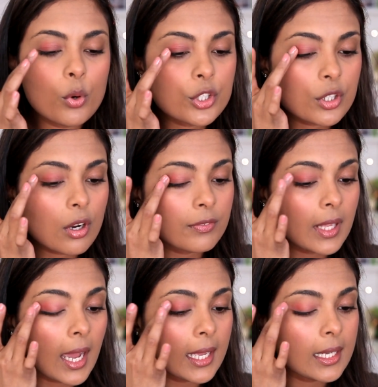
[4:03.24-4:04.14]
portion of
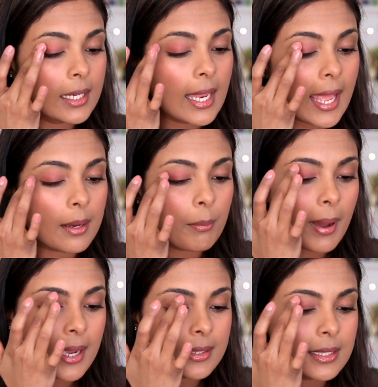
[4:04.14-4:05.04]
the eyelid and
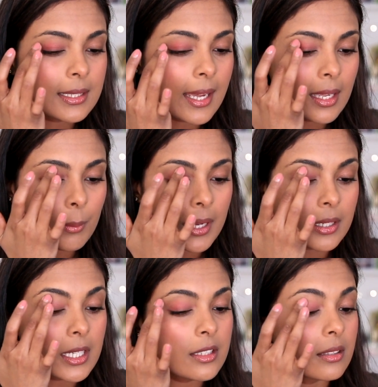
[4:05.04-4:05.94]
by the time I
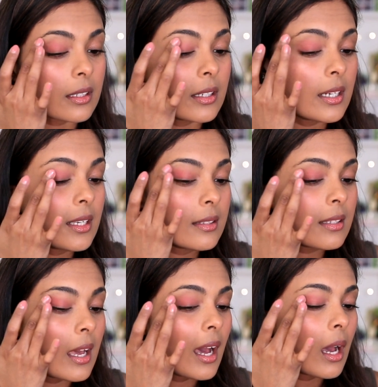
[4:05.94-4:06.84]
reach the
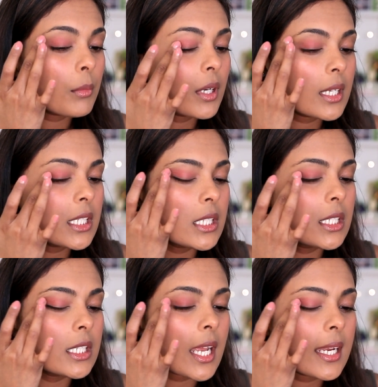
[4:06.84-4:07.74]
crease, I'm gonna
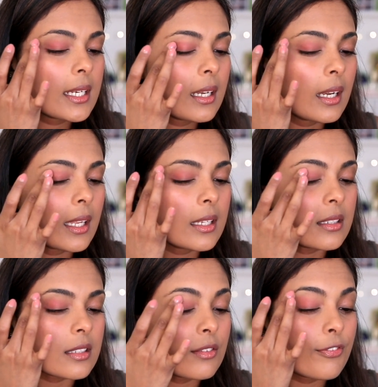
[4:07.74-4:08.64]
gently
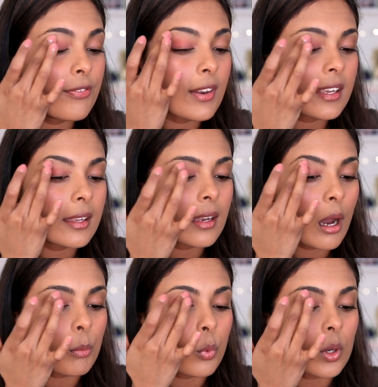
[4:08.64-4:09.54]
just flick it
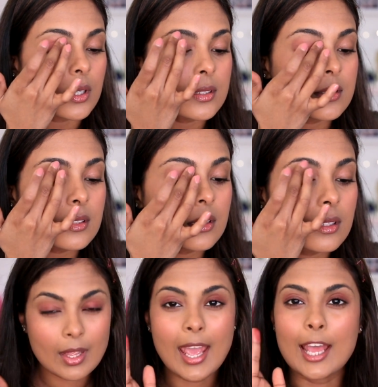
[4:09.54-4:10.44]
upwards.
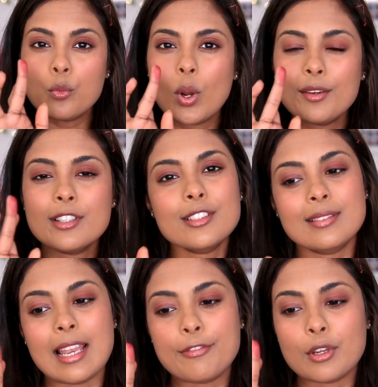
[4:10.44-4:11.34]
And whatever
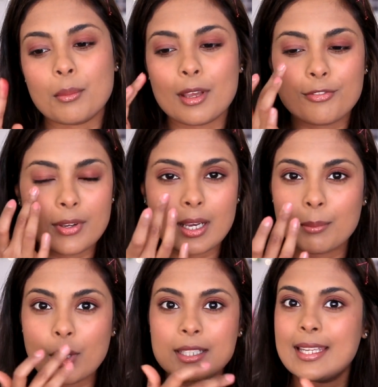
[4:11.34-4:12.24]
is left on my finger,
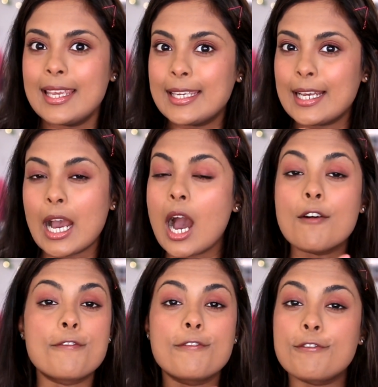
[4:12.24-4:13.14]
I'm not taking
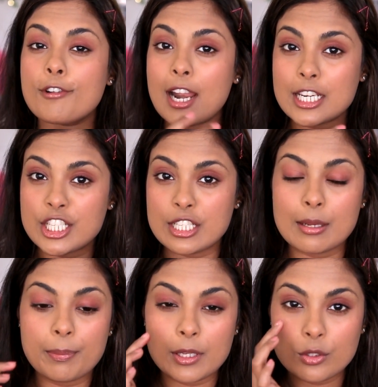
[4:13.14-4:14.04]
a fresh
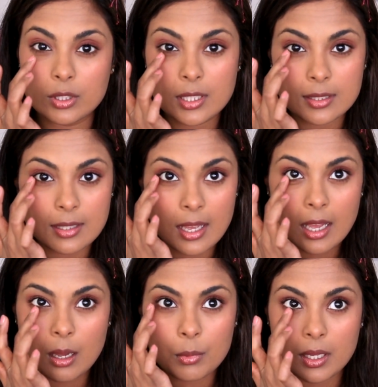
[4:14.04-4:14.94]
dip into this.
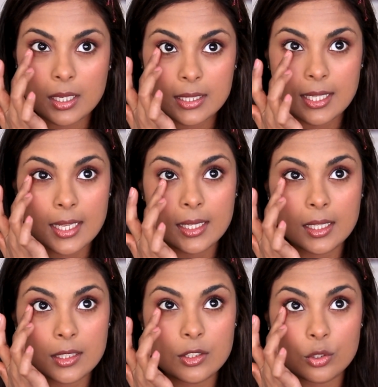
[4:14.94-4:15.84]
I'm gonna take
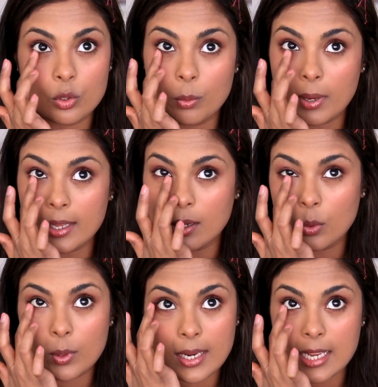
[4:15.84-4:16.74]
it to my
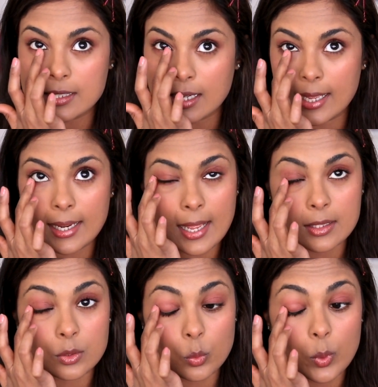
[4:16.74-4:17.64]
lower lash line
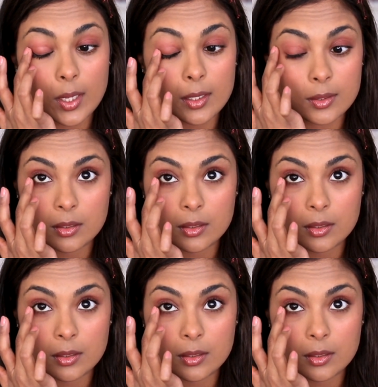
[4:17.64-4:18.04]
as well.